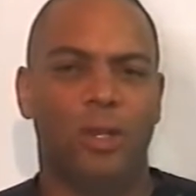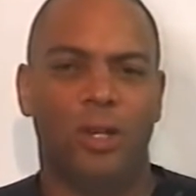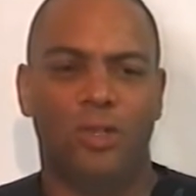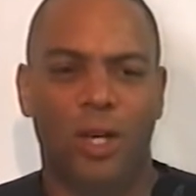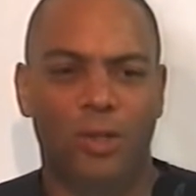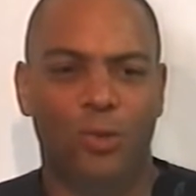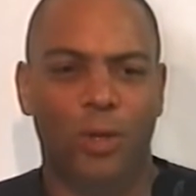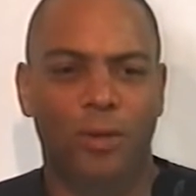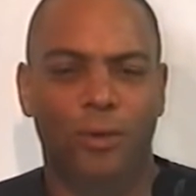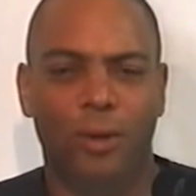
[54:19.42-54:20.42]
It was Judge
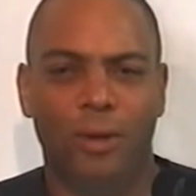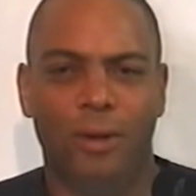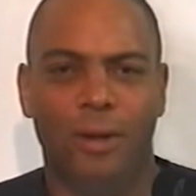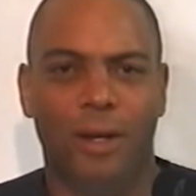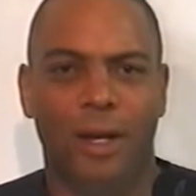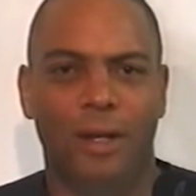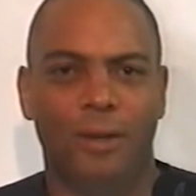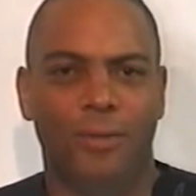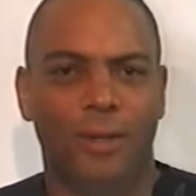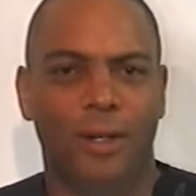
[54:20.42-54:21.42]
Weaver out
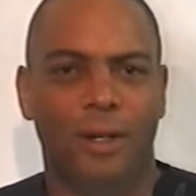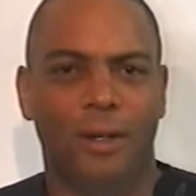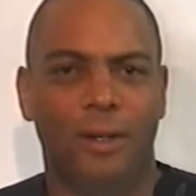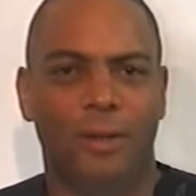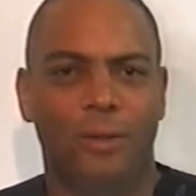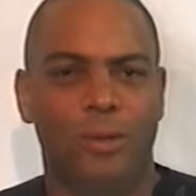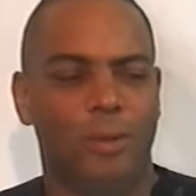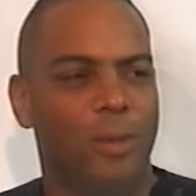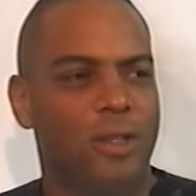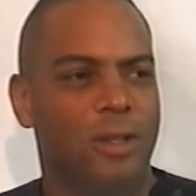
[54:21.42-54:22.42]
of, what was
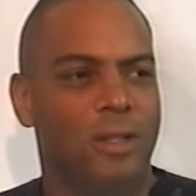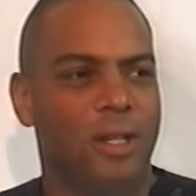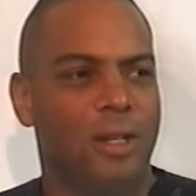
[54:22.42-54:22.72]
it, Muscatine?